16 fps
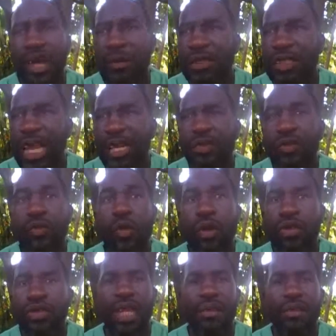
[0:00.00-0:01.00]
I was like
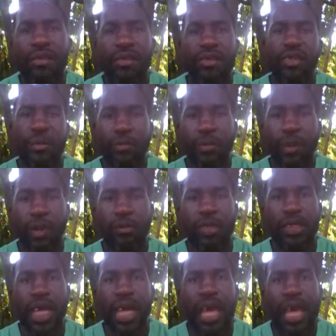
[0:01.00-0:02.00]
230
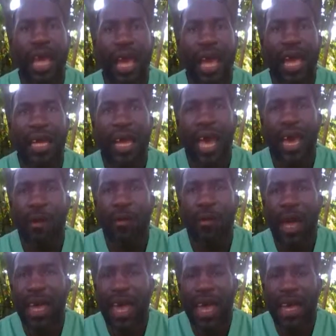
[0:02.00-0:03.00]
pounds and
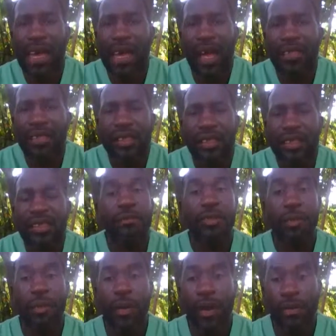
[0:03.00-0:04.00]
I lost
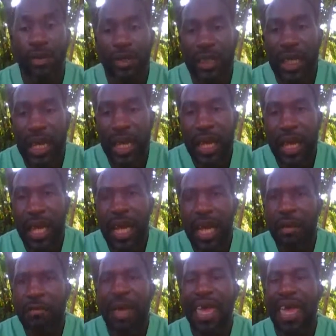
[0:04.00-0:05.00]
70 pounds.
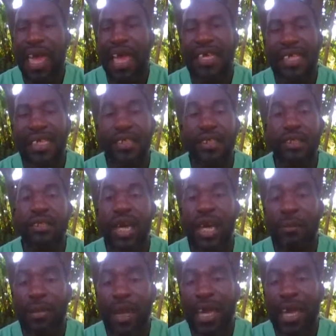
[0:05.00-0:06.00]
My
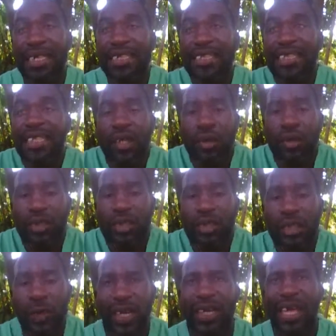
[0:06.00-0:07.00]

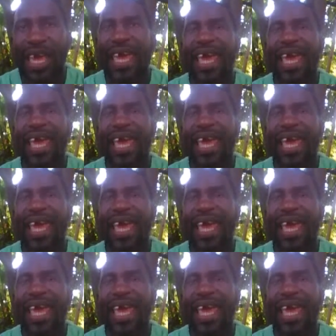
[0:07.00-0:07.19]
acidosis went.